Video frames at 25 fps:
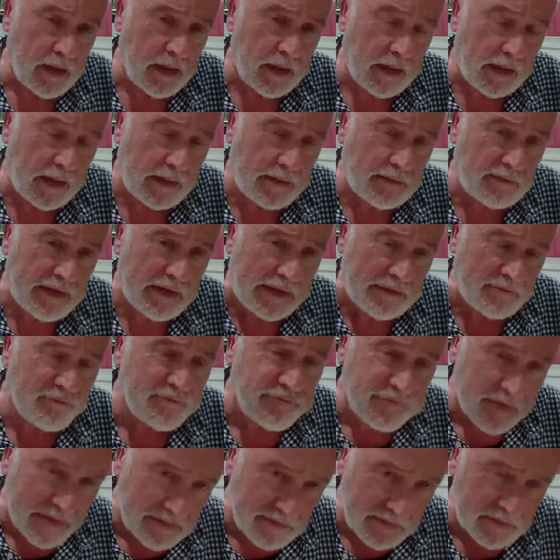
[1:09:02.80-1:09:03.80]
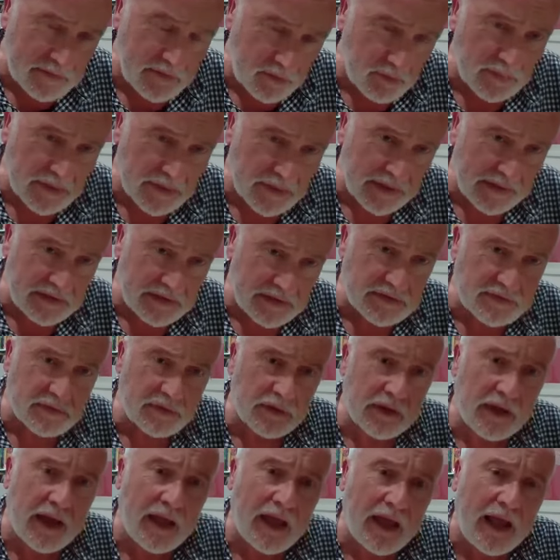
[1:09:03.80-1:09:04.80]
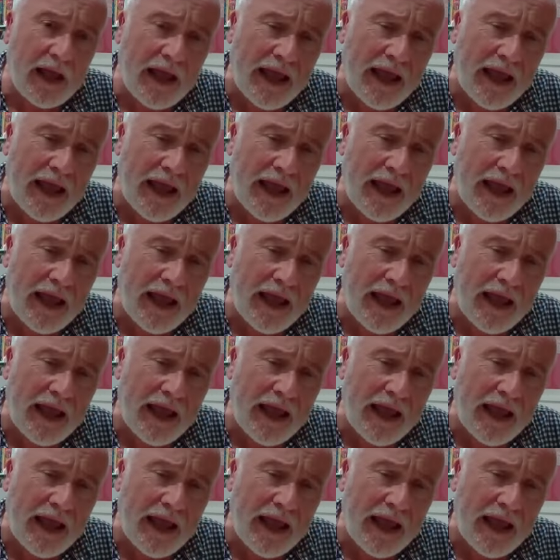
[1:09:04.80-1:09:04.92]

uh, in, in faith in human nature